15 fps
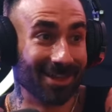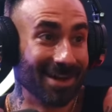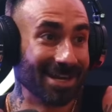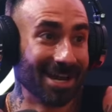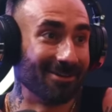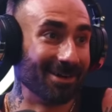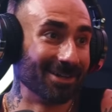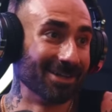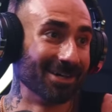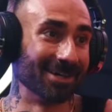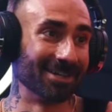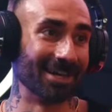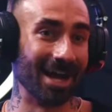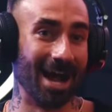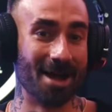like how I
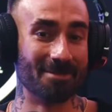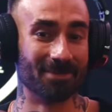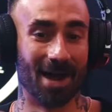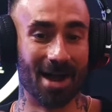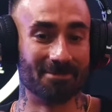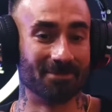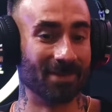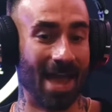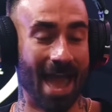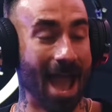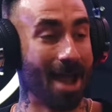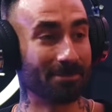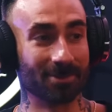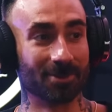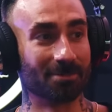look. Like I'm
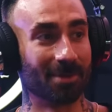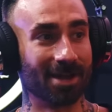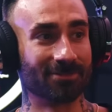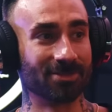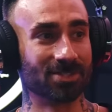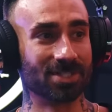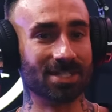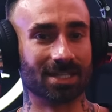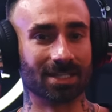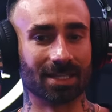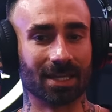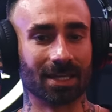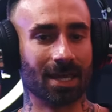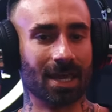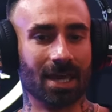happy with my physique. And
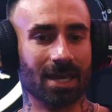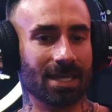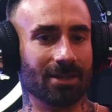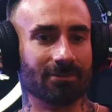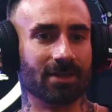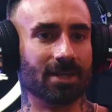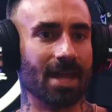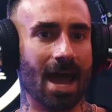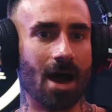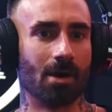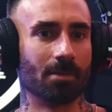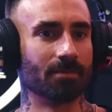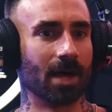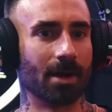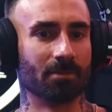like, even
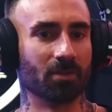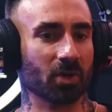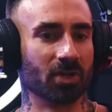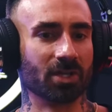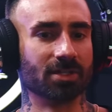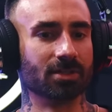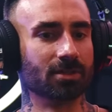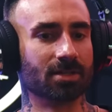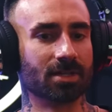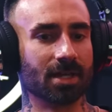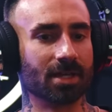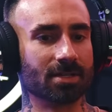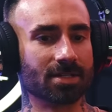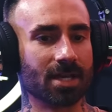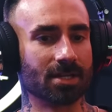now I'm learning new
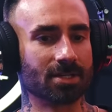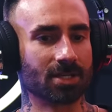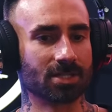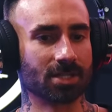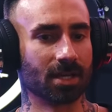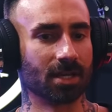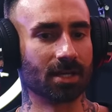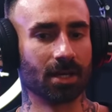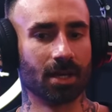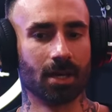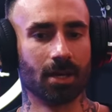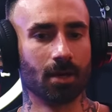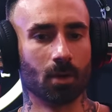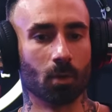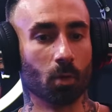things that just like
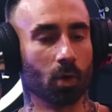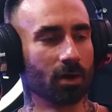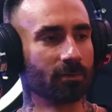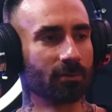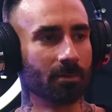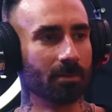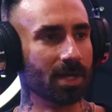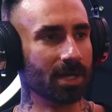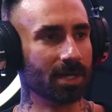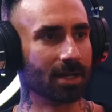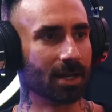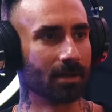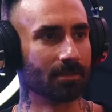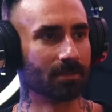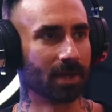work for me.
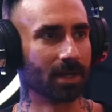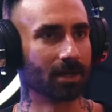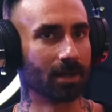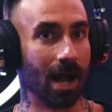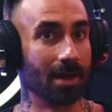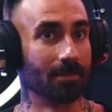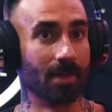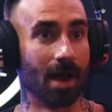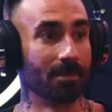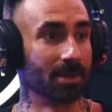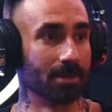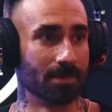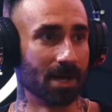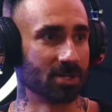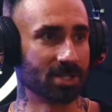And I'm like, I'm in
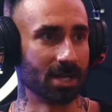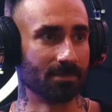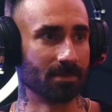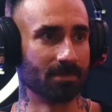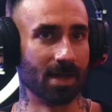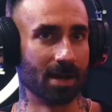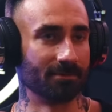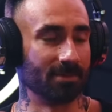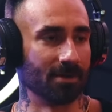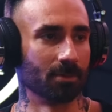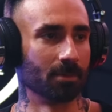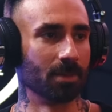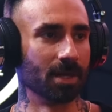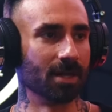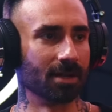the best shape that I've
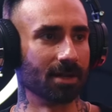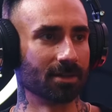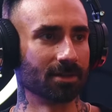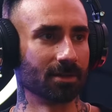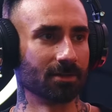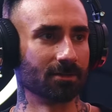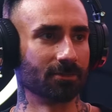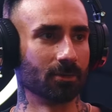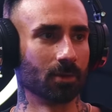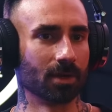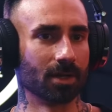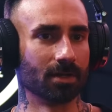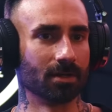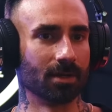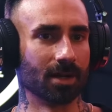ever been in at
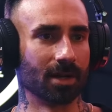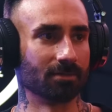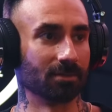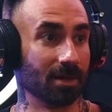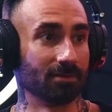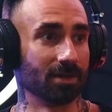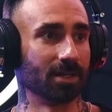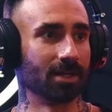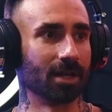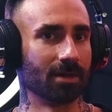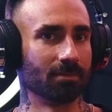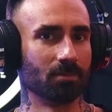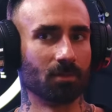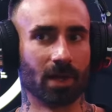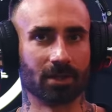34 and I love it. And
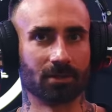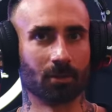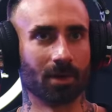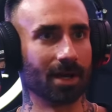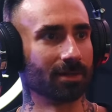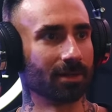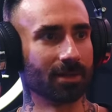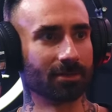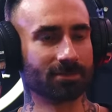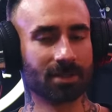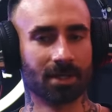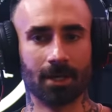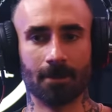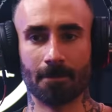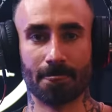I like the way I lift,
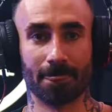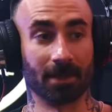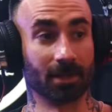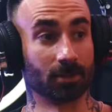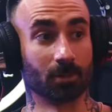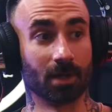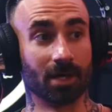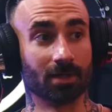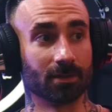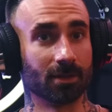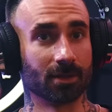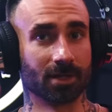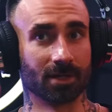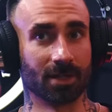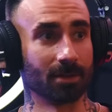I like the way I
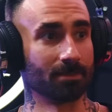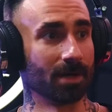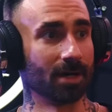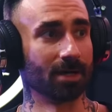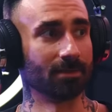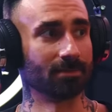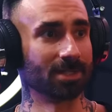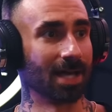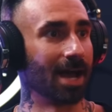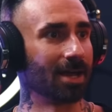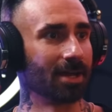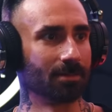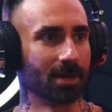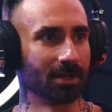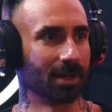look, I like my
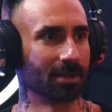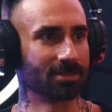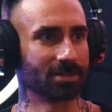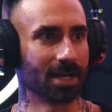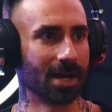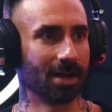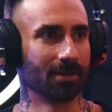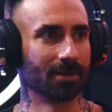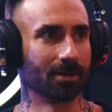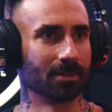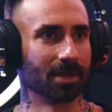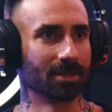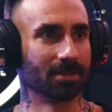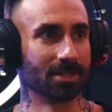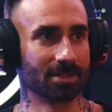diet, my lifestyle. And
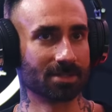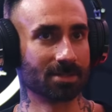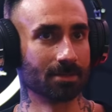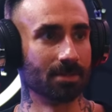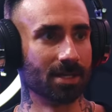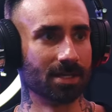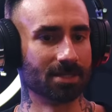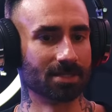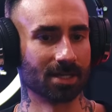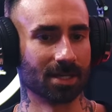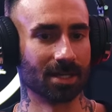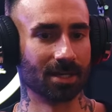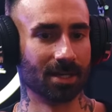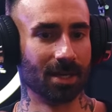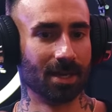I'm like, this to me is
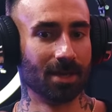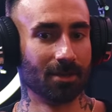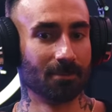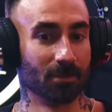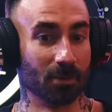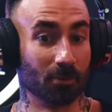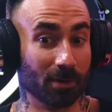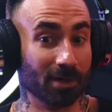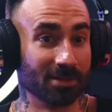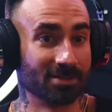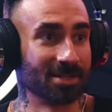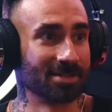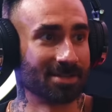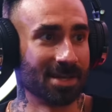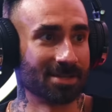like the real
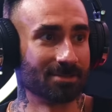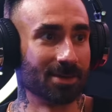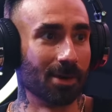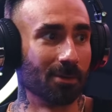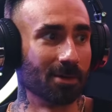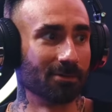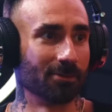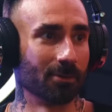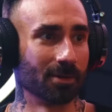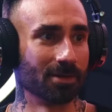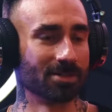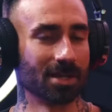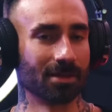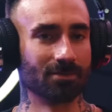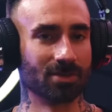success I'm going for,
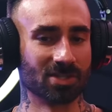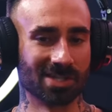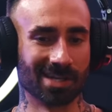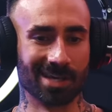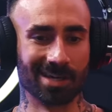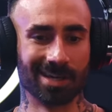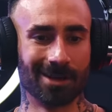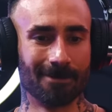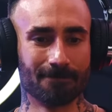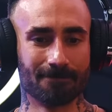instead of just like